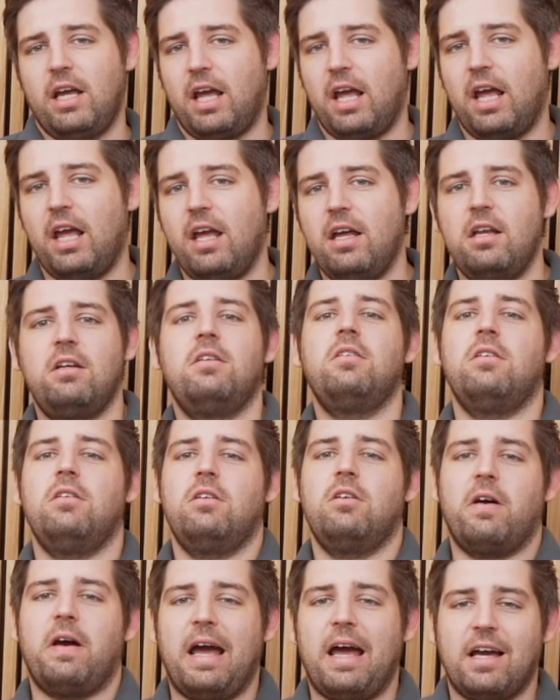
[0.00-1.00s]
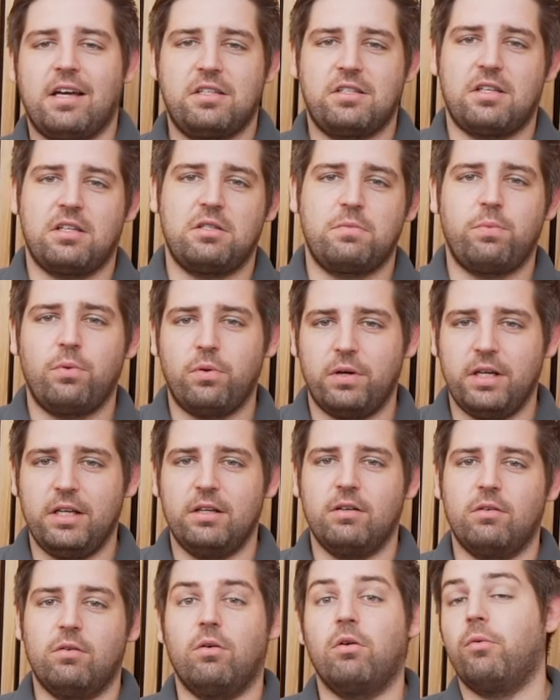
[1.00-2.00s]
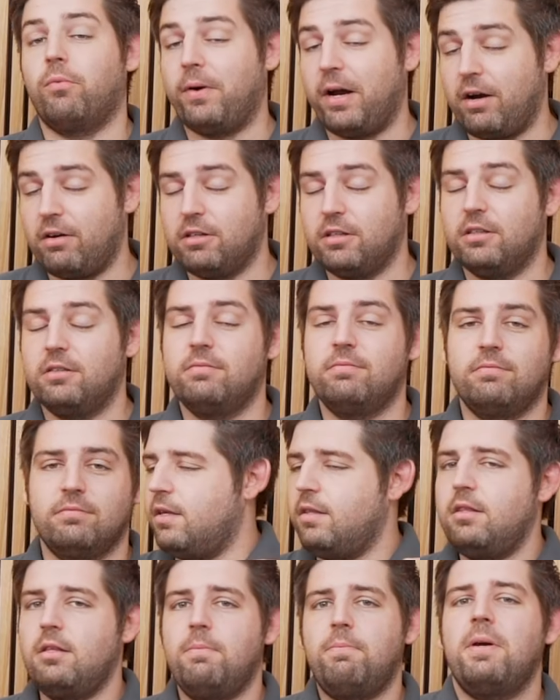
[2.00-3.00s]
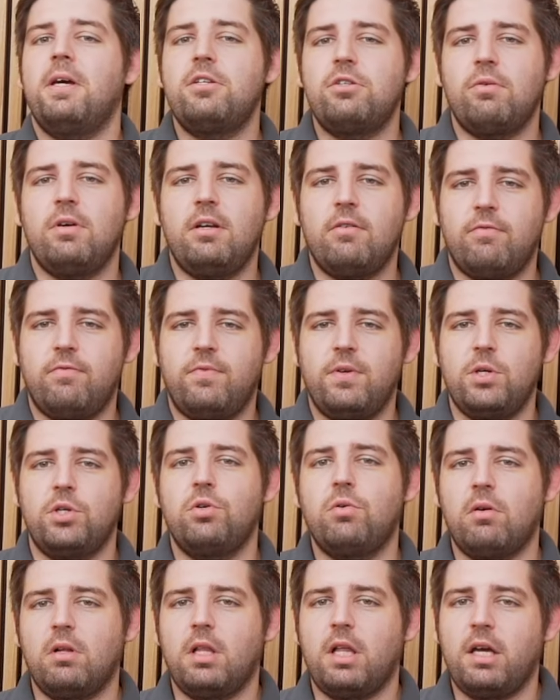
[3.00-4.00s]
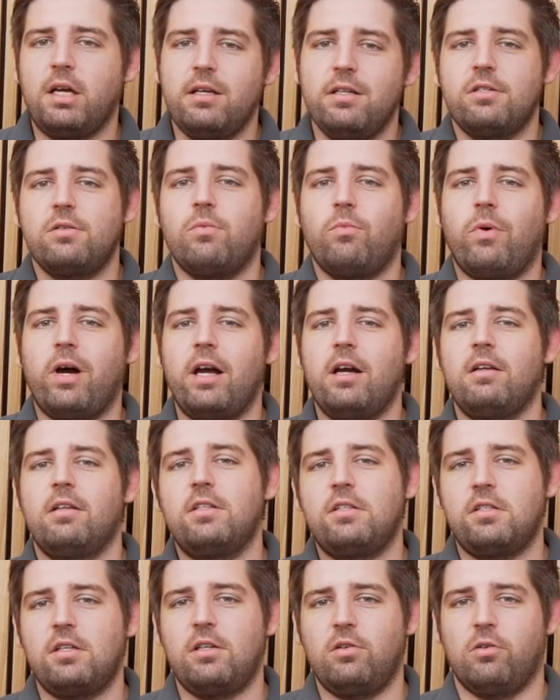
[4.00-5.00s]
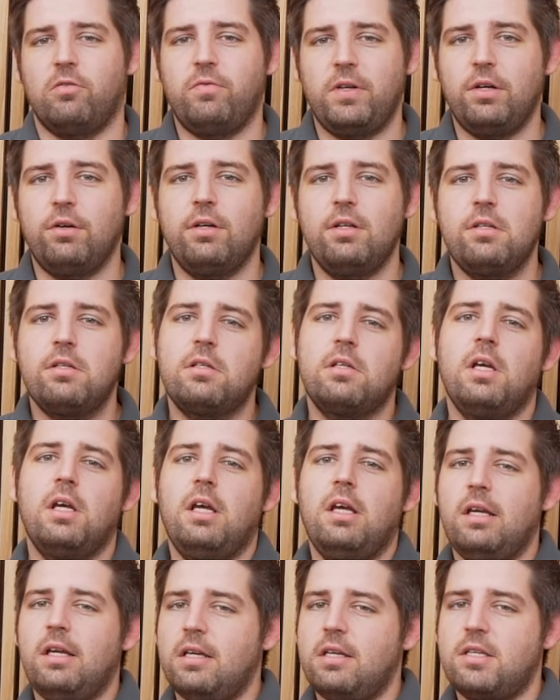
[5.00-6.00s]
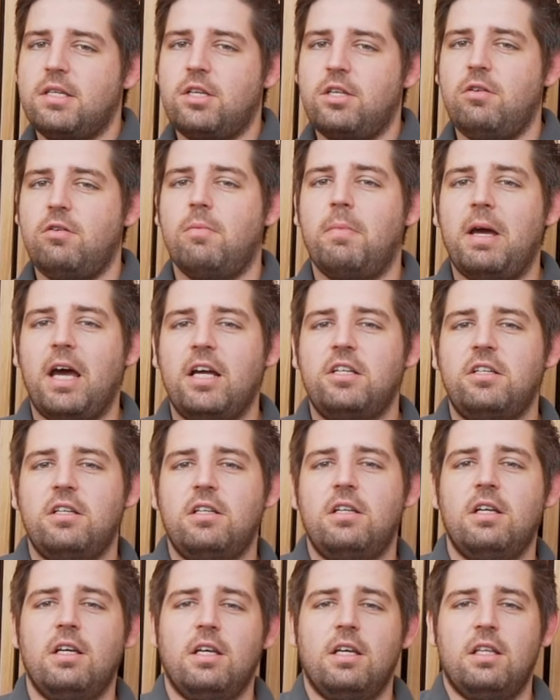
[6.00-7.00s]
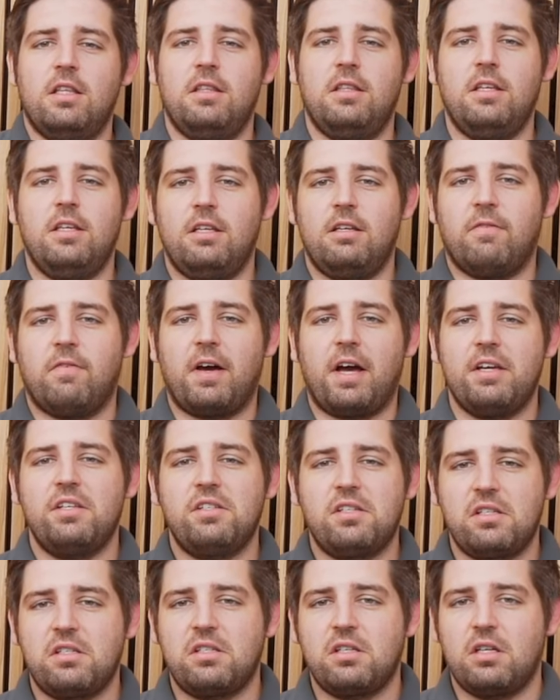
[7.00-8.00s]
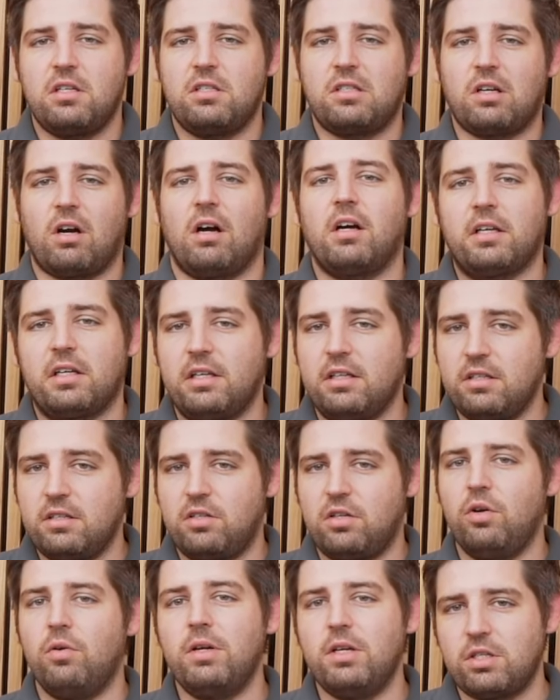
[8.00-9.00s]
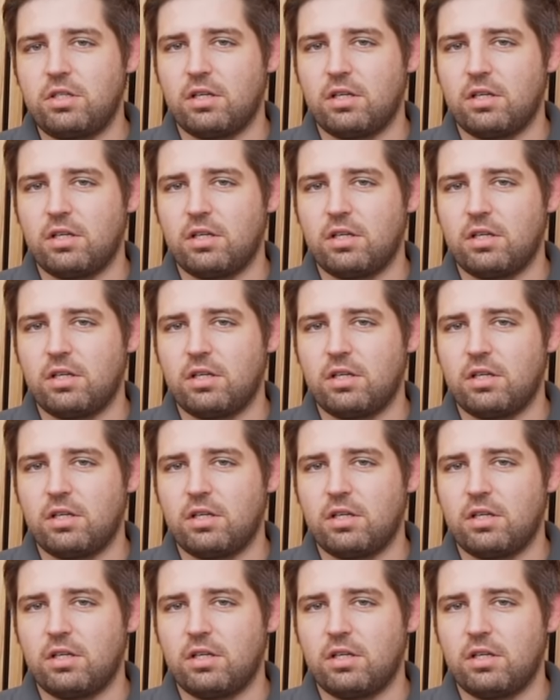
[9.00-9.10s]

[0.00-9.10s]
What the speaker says: and your access point or router. The best way to visualize wireless interference is to imagine the devices talking to each